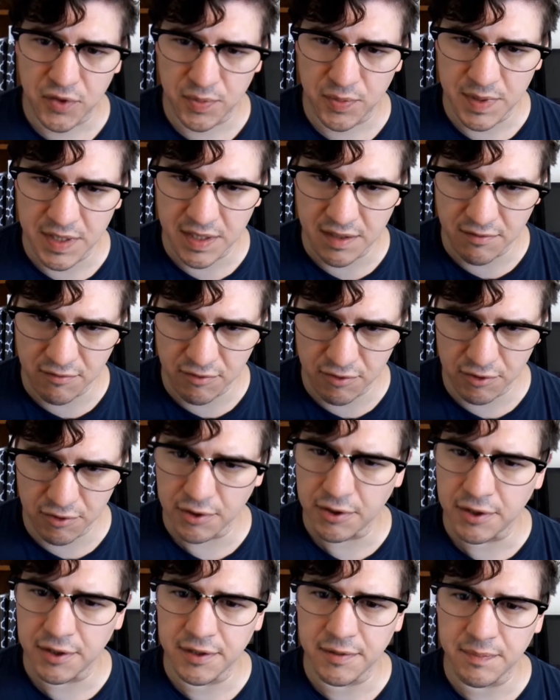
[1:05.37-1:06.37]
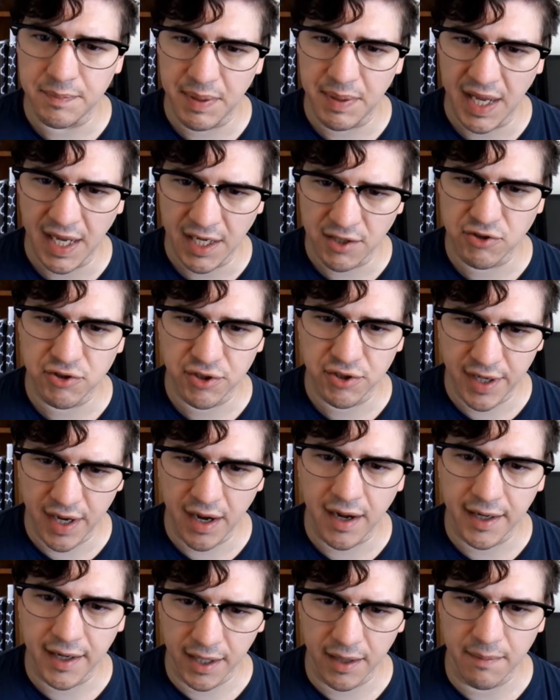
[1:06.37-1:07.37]
to be good,
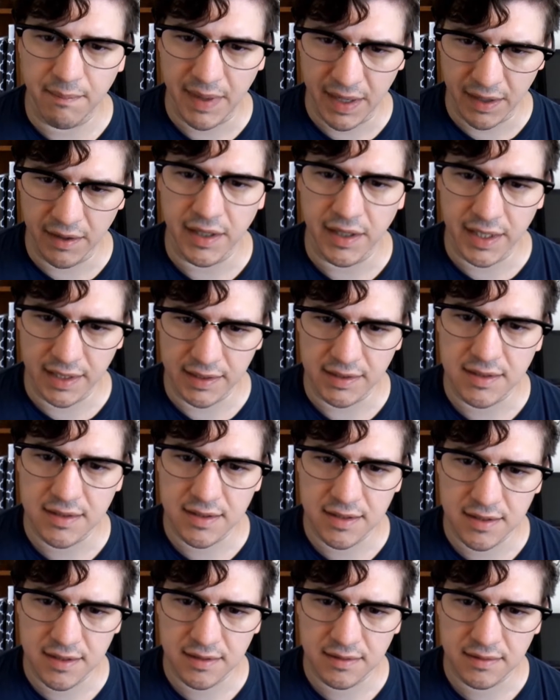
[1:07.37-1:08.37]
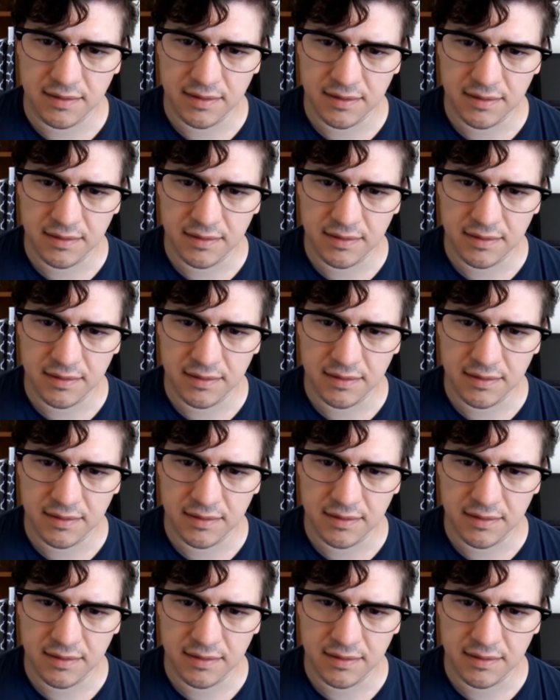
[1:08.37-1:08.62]
patriotic Americans.